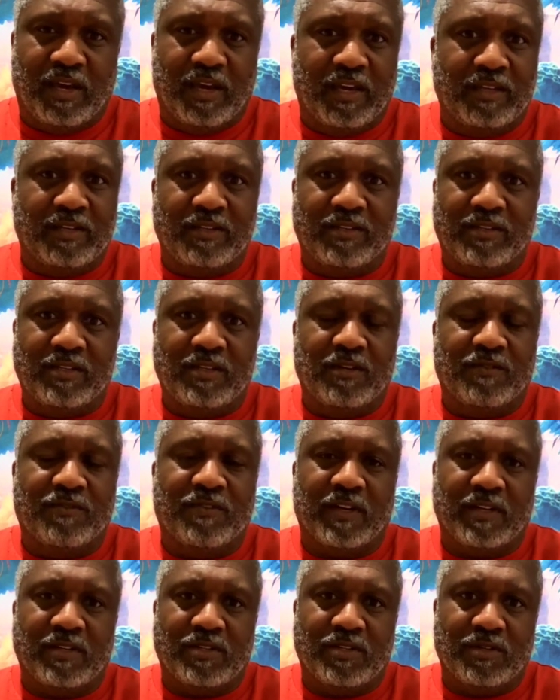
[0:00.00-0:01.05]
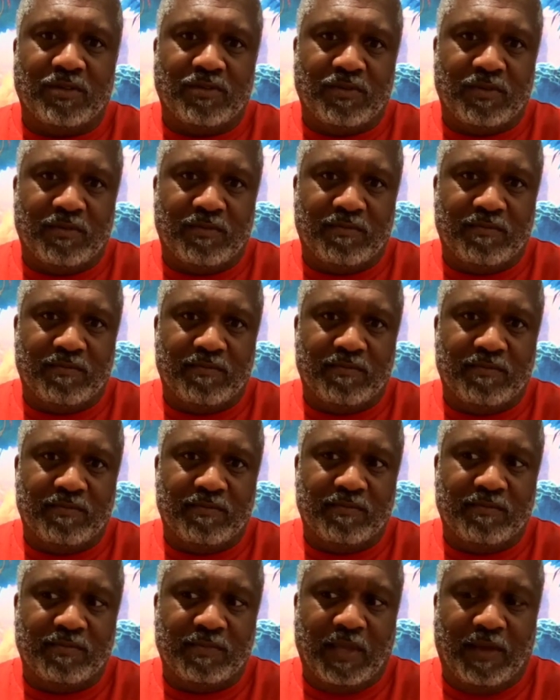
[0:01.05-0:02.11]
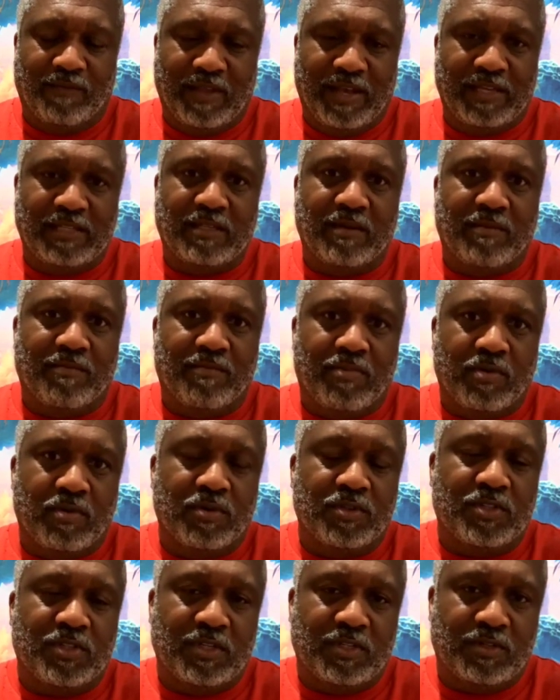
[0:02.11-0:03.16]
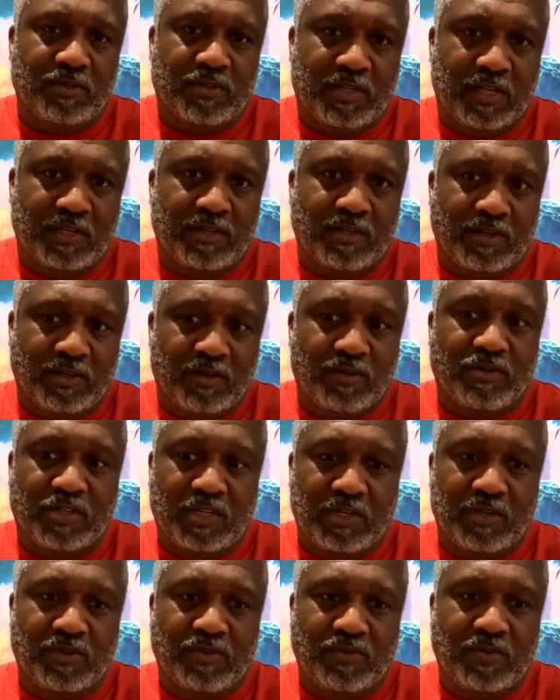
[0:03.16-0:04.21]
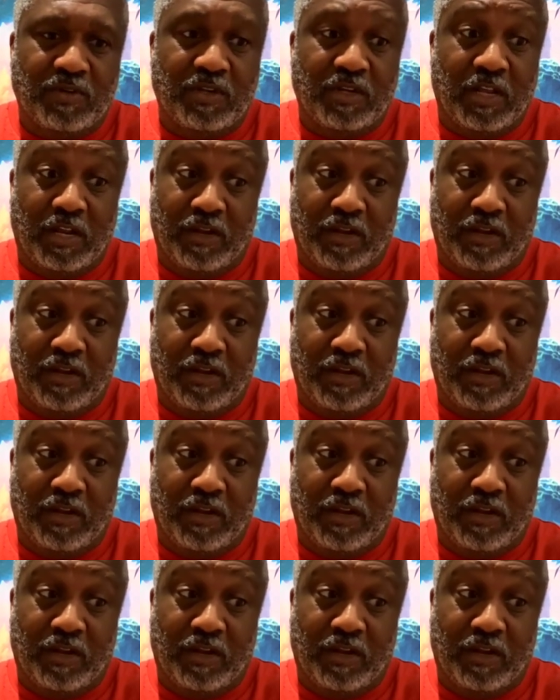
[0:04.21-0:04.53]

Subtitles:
I hate to see your fucking children. If that's the bullshit you teaching your children,